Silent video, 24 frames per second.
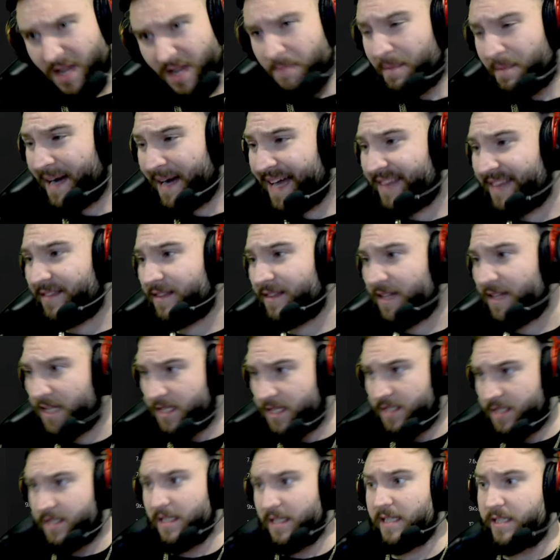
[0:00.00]
But
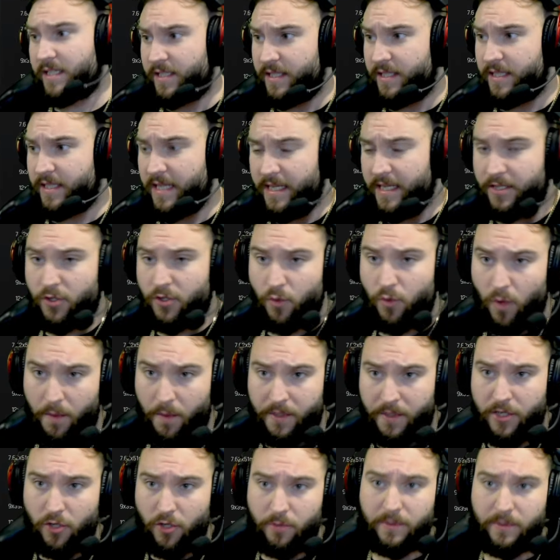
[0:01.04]
let's stick to what we
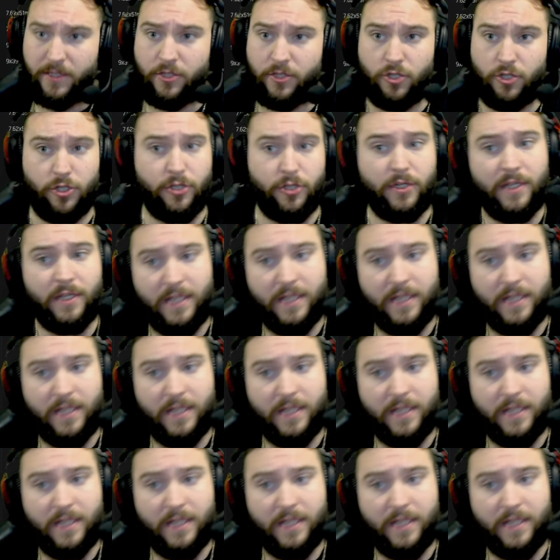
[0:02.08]
normally do.